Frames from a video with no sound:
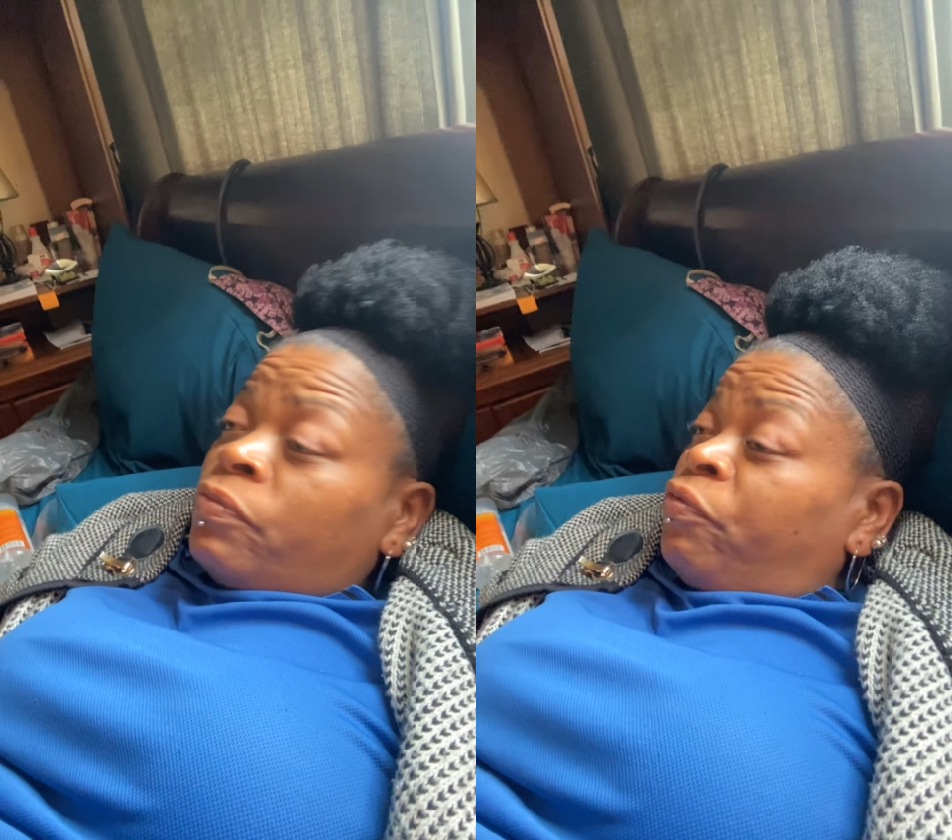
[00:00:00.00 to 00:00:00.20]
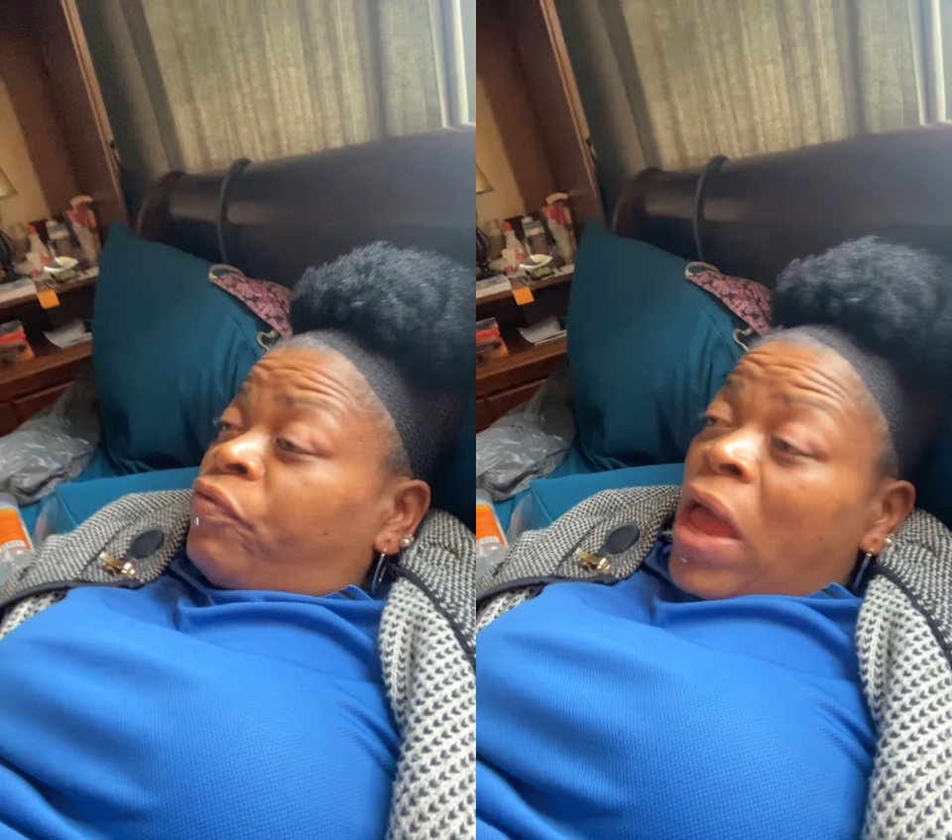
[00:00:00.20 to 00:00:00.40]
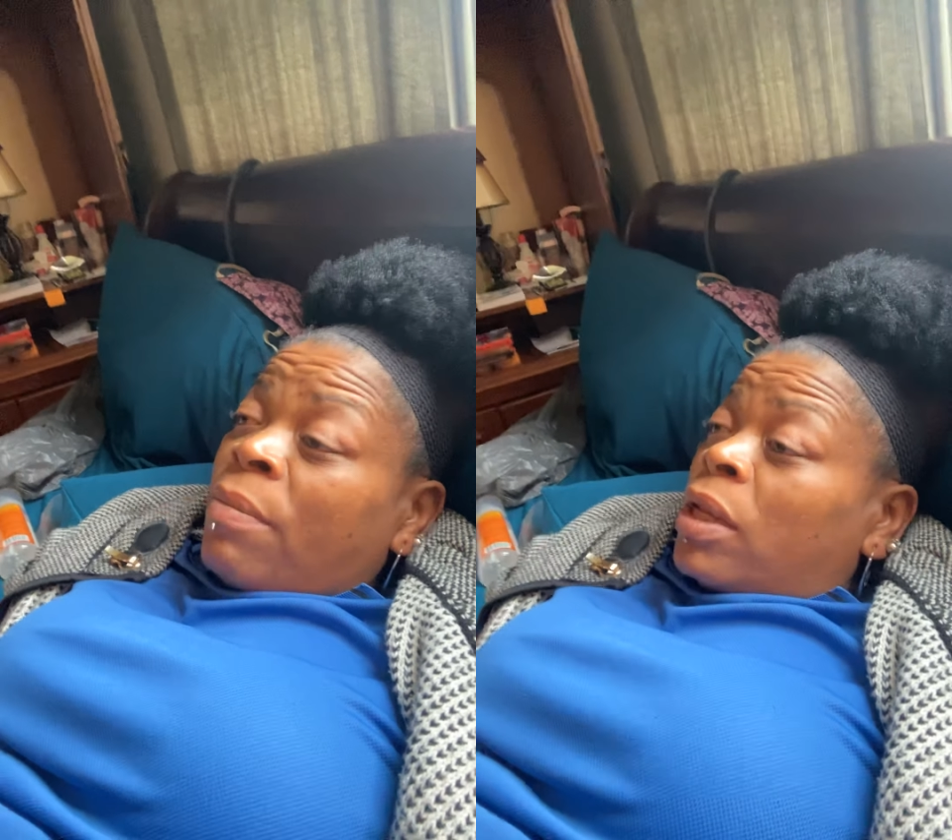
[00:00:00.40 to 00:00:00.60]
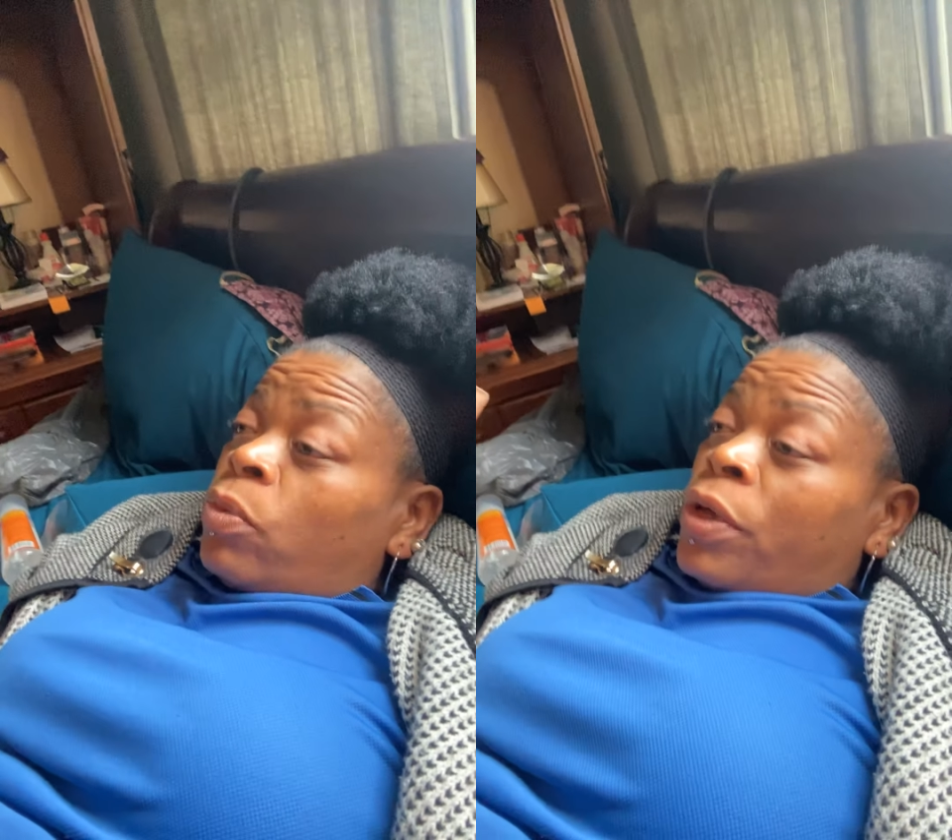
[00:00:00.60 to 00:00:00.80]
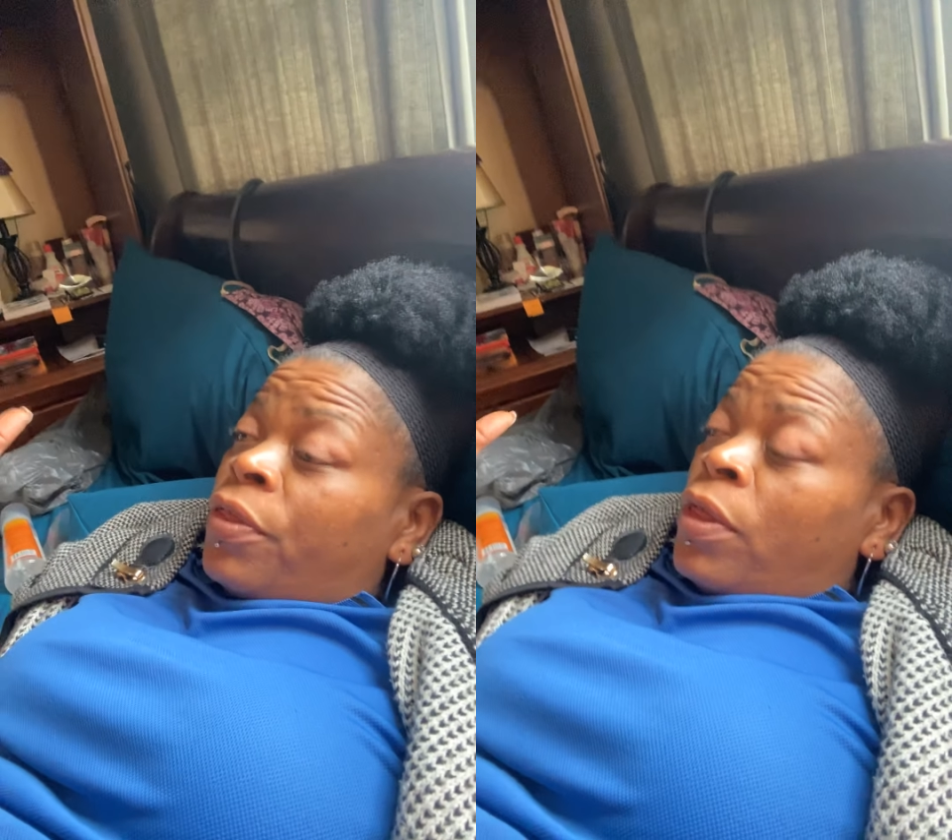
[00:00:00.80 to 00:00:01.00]
family
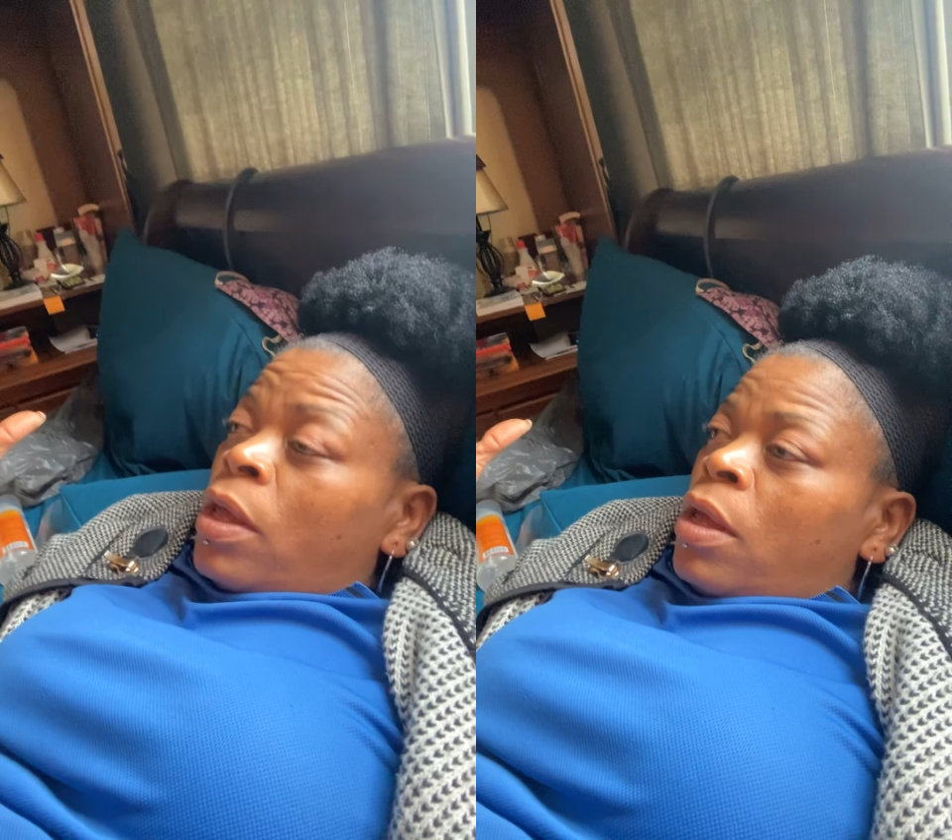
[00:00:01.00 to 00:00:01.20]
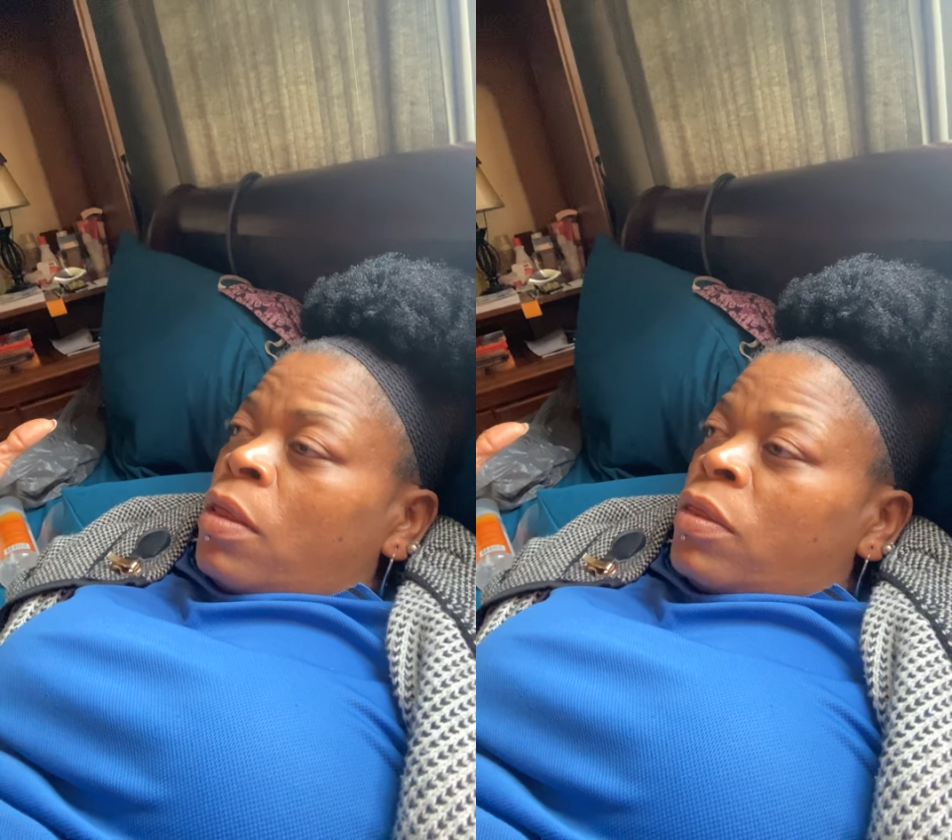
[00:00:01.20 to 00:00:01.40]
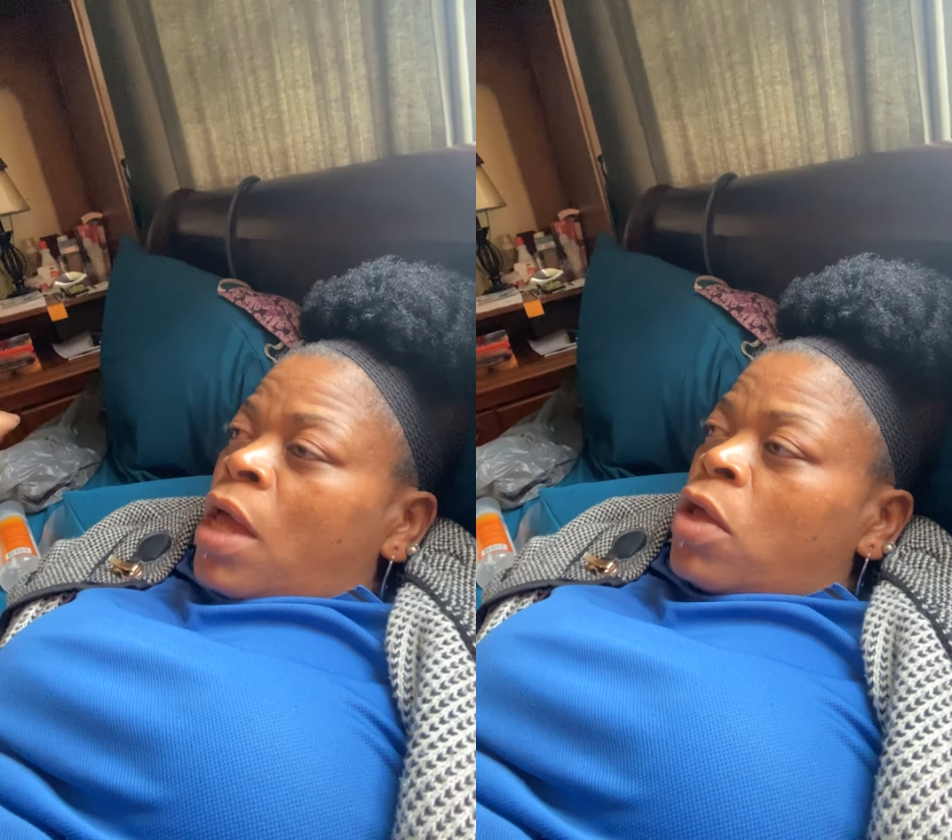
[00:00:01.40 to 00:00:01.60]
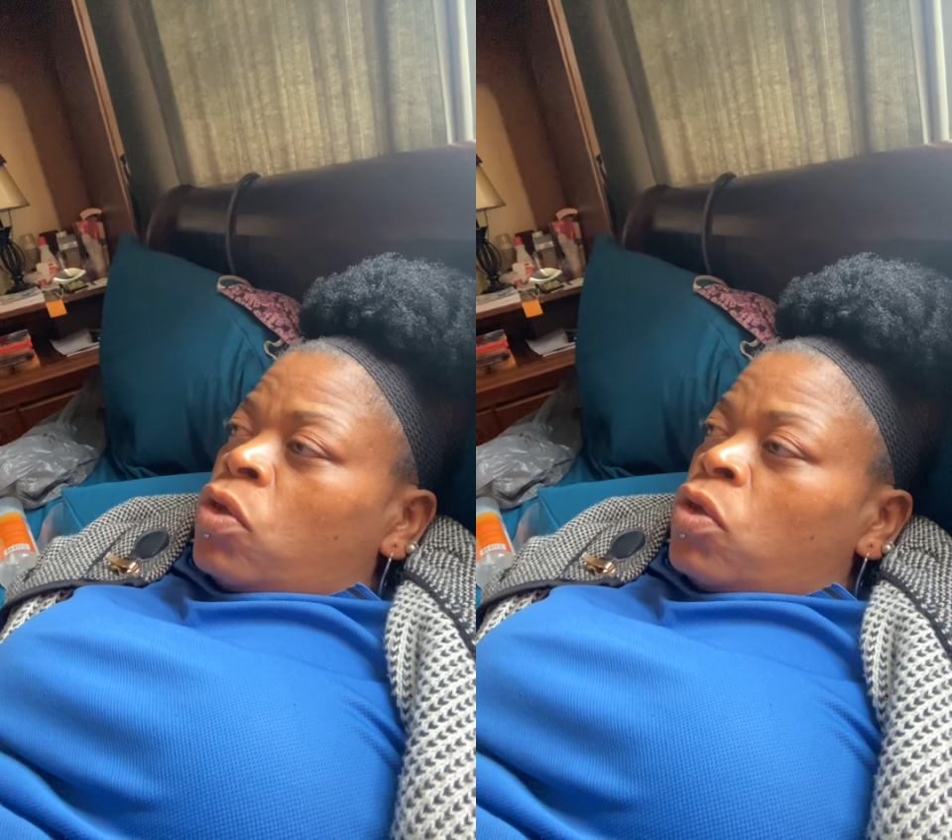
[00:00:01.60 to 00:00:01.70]
with, that